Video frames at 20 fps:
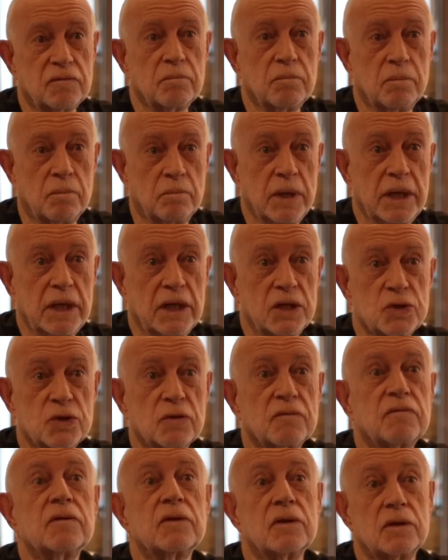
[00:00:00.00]
means
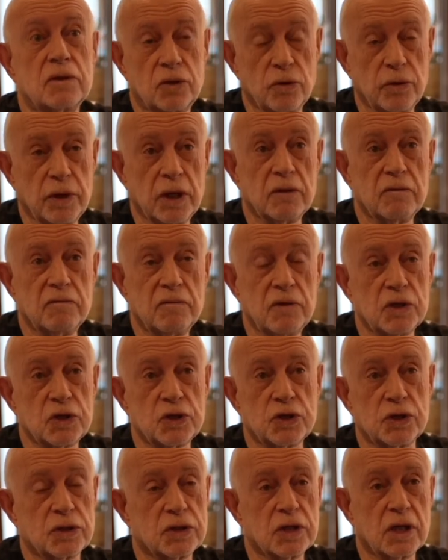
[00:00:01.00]
of doing
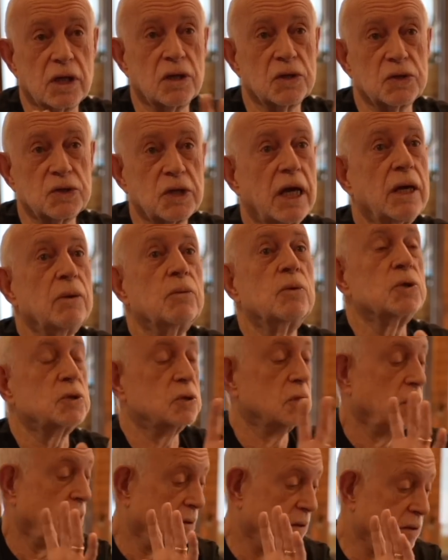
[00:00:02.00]
conversions. I can't say it
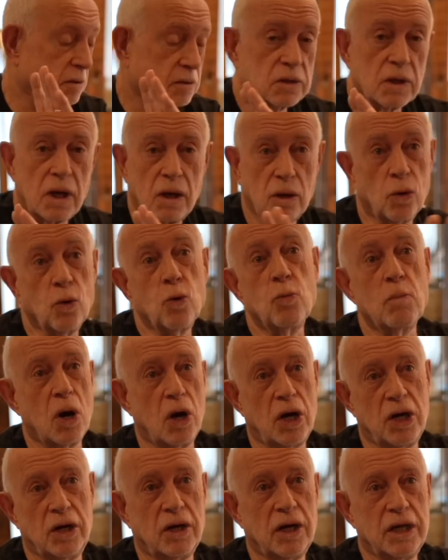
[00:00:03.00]
was all
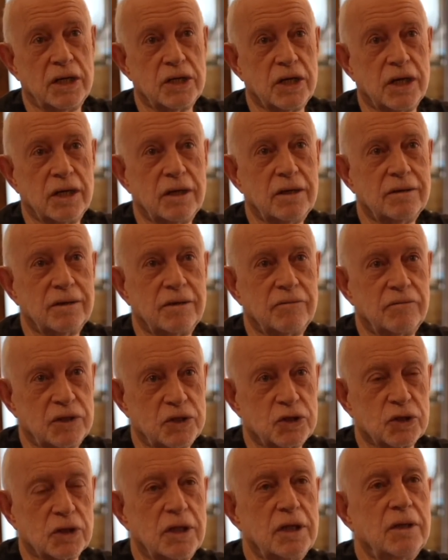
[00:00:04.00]
my idea
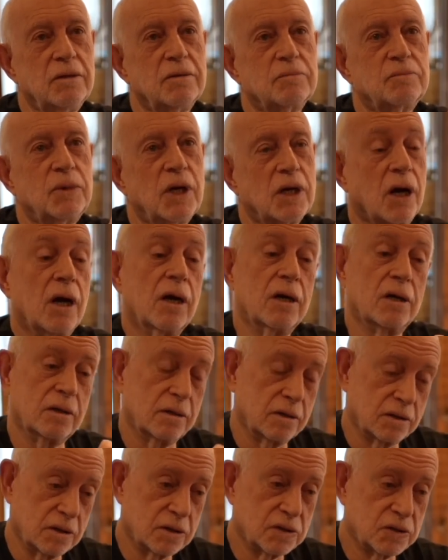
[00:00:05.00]
originally, but
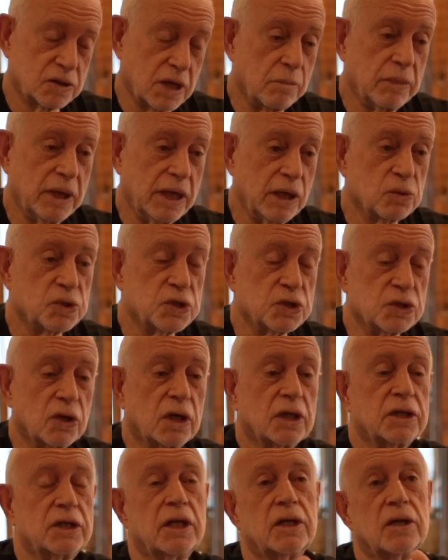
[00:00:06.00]
somebody else's
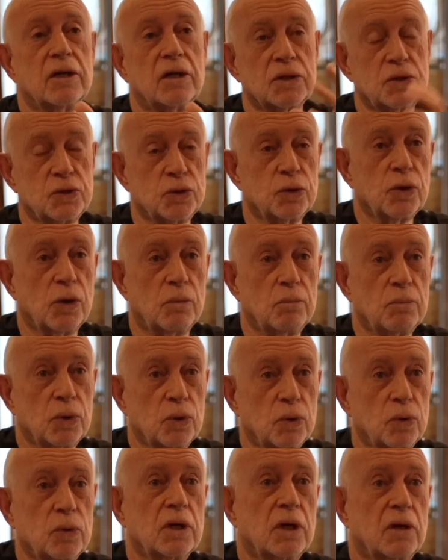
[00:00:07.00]
idea that I took on
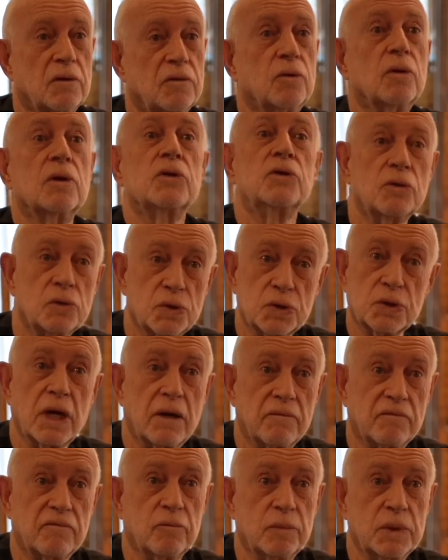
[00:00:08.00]
board, and I thought I'd do a
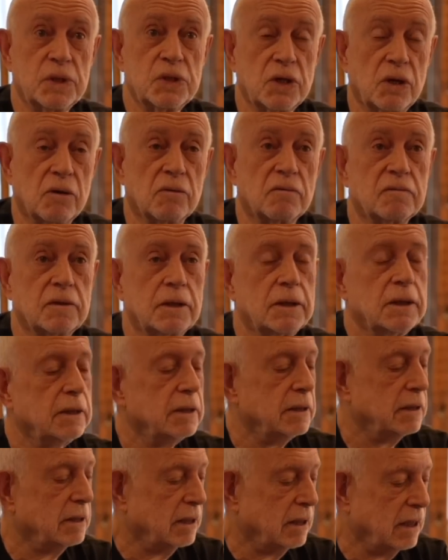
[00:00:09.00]
set for myself.
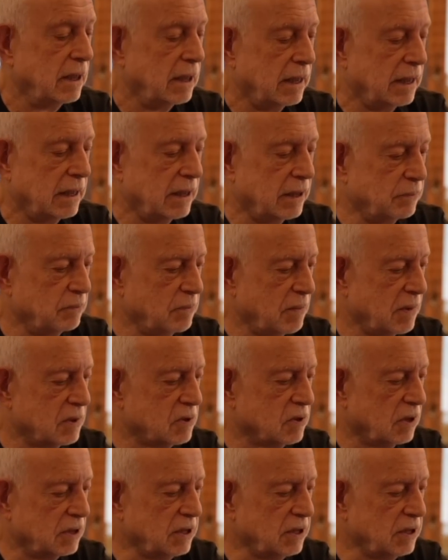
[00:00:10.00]
So I